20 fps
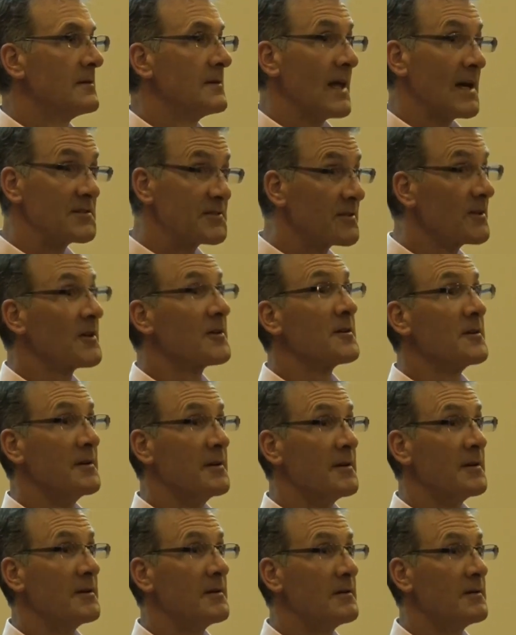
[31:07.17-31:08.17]
That's
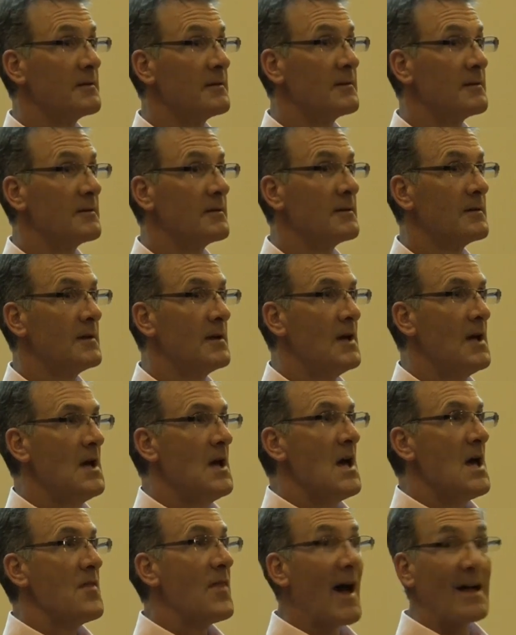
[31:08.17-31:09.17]
learned.
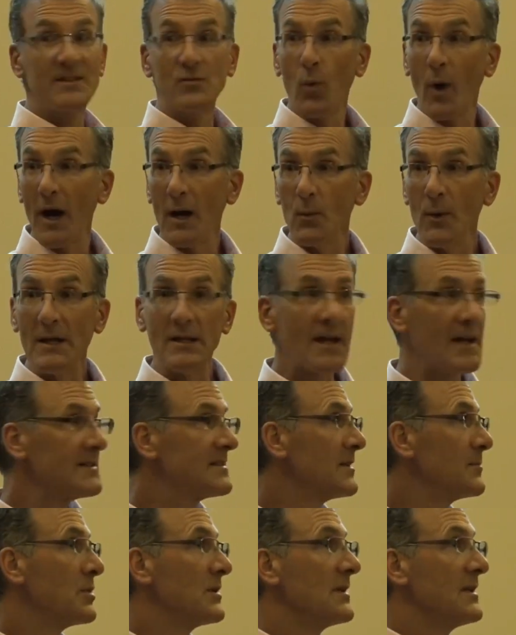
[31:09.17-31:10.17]
That's why we
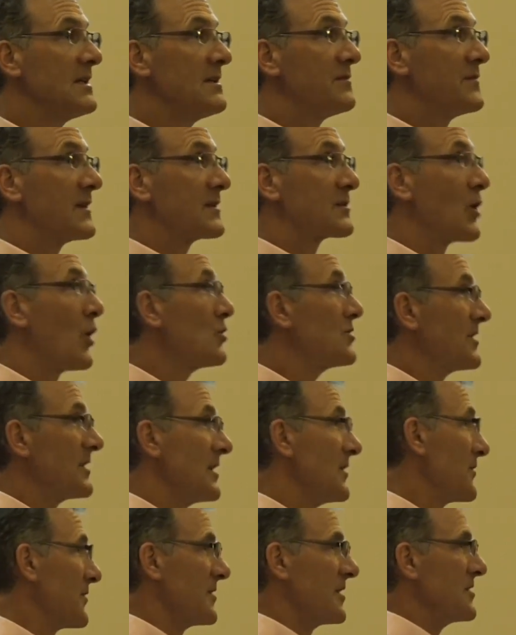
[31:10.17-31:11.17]
like to believe that
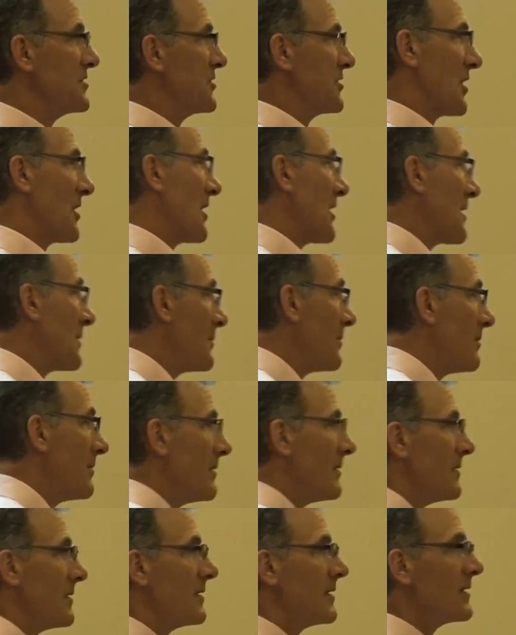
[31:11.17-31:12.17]
coaching isn't a job.
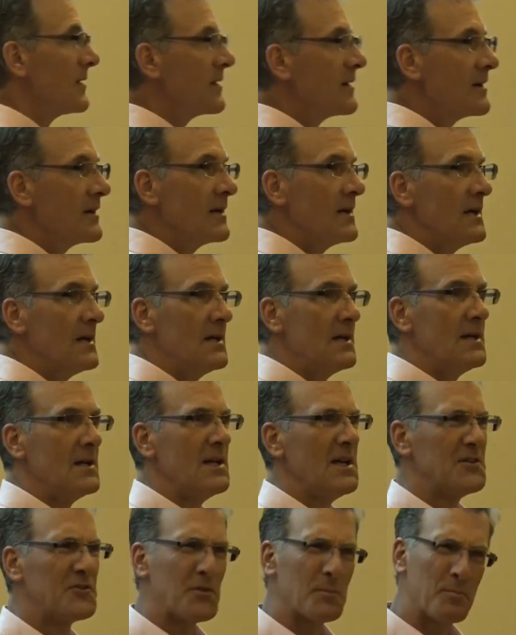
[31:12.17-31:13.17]

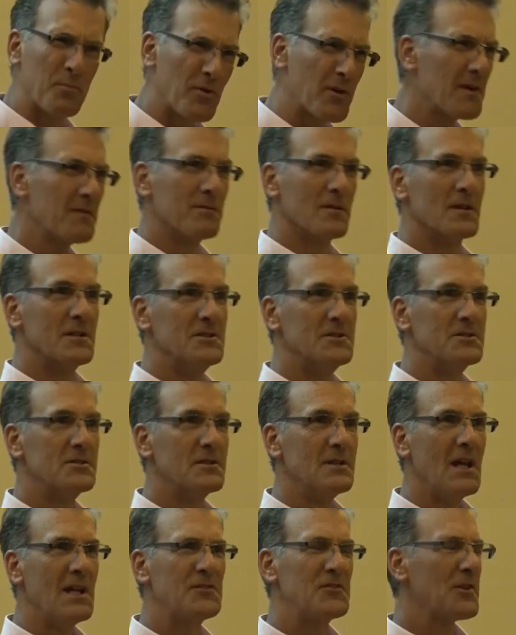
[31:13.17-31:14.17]
It's a privilege.
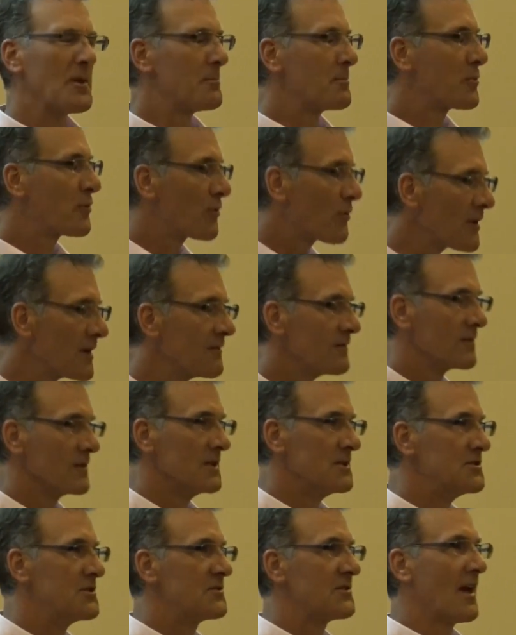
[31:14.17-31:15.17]
It's a
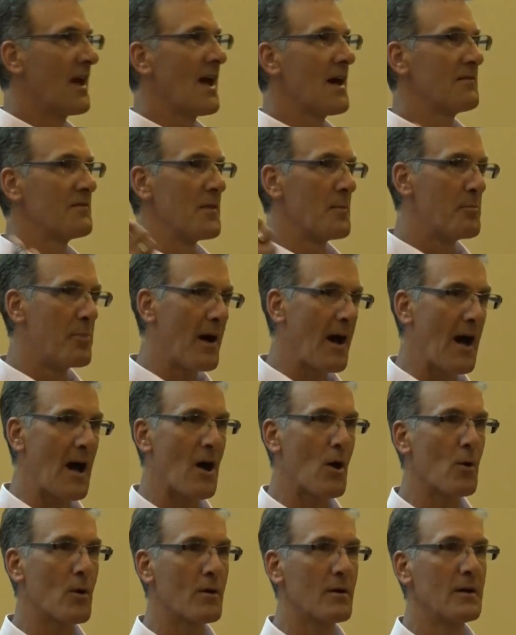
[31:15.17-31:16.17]
privilege to have the
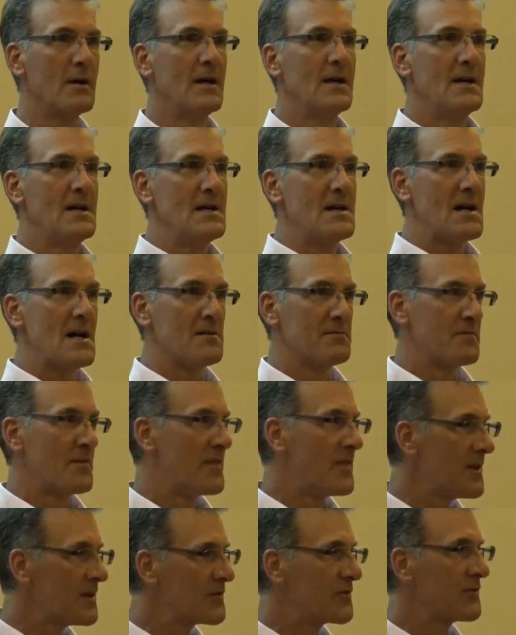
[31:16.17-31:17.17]
power
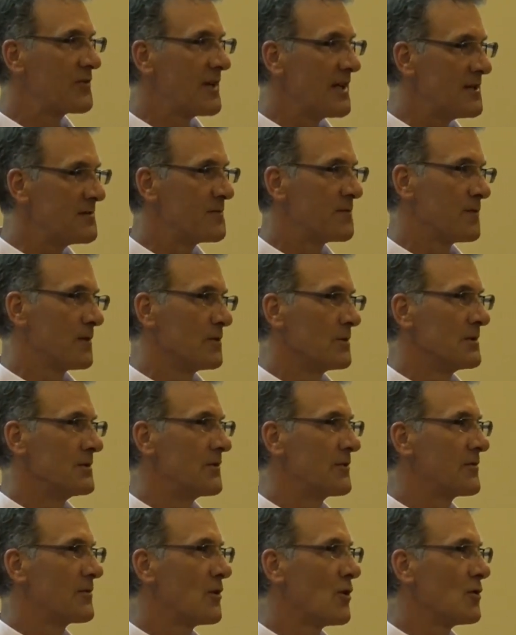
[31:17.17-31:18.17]
of this
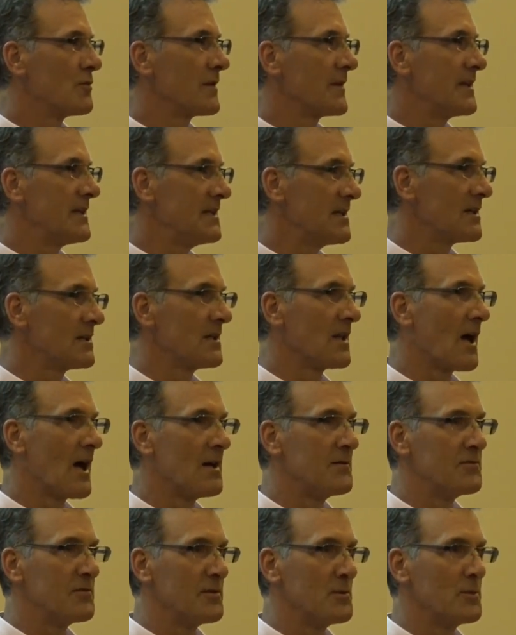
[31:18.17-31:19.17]
influence over the young
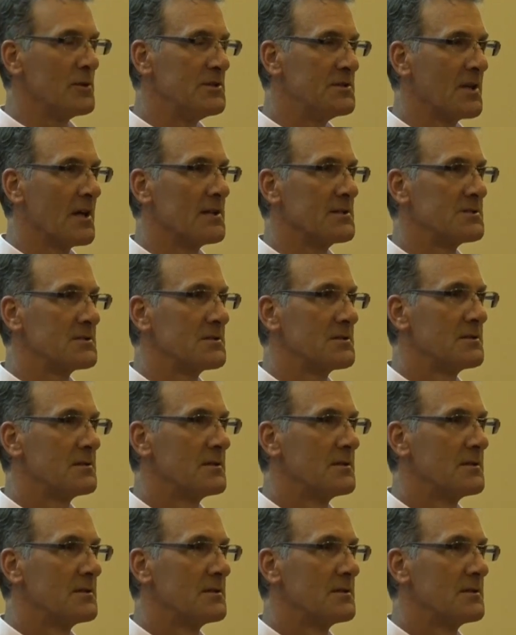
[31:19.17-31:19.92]
lives that we touch.